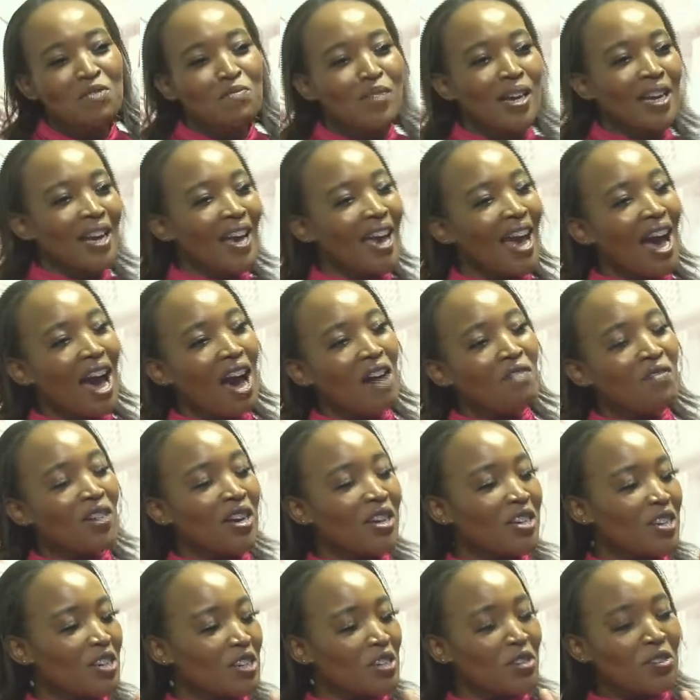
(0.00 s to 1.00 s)
But I have
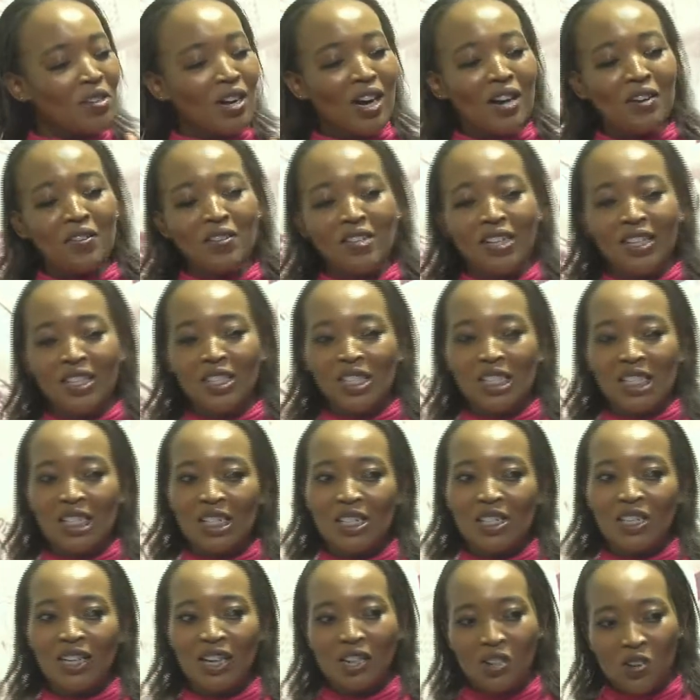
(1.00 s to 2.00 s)
a new audio
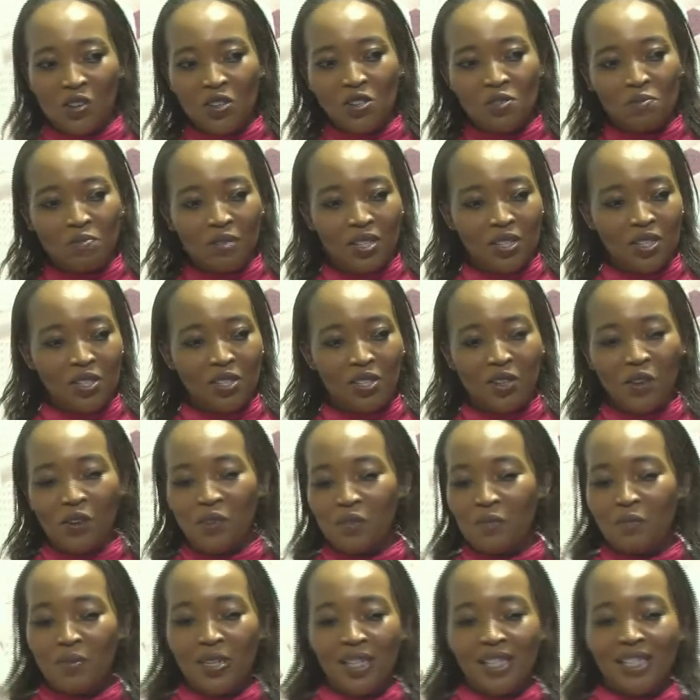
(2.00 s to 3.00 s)
song, a gospel
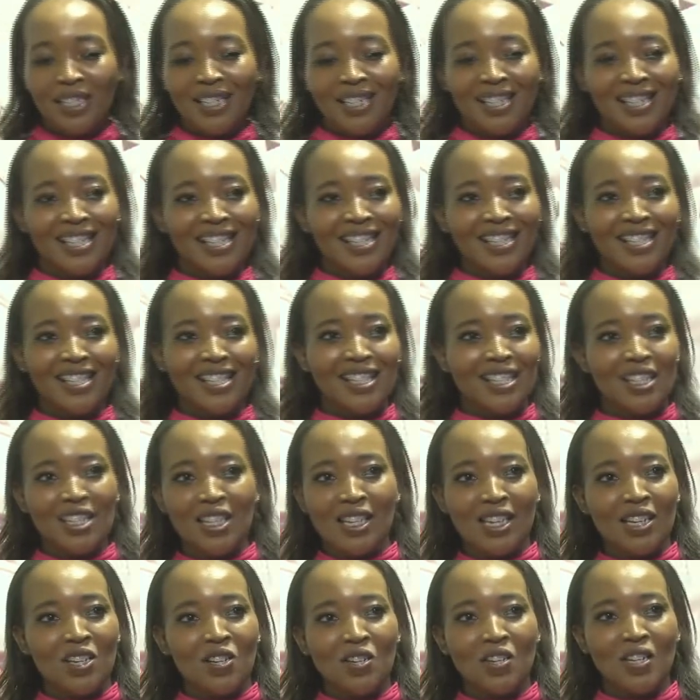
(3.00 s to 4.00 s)
song, but it's
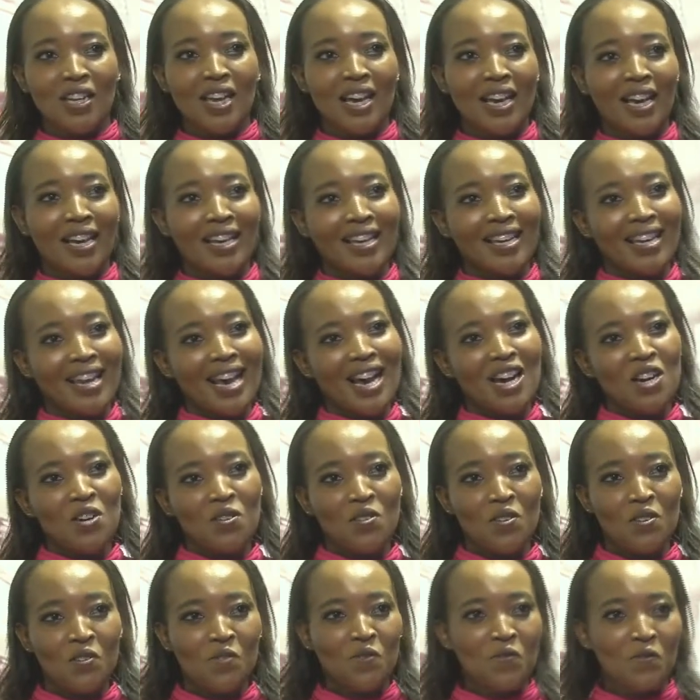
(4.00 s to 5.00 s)
still in
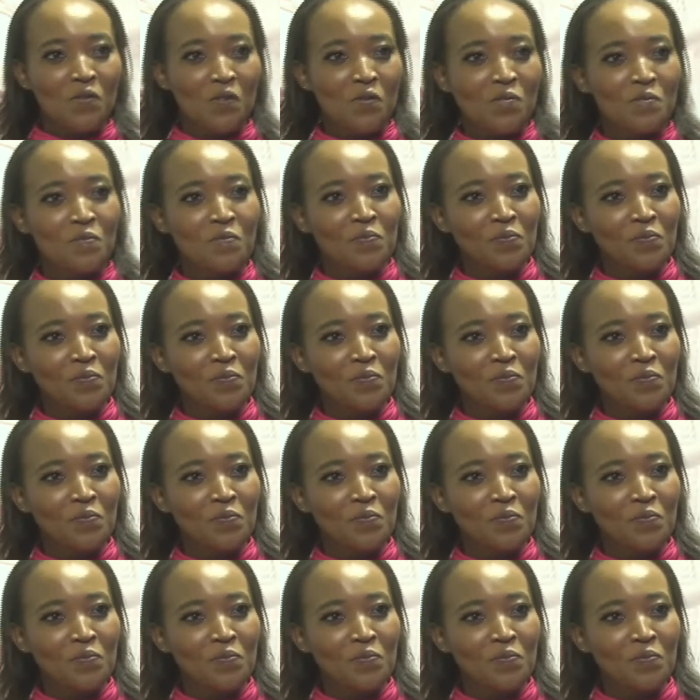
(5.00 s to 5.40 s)
audio form.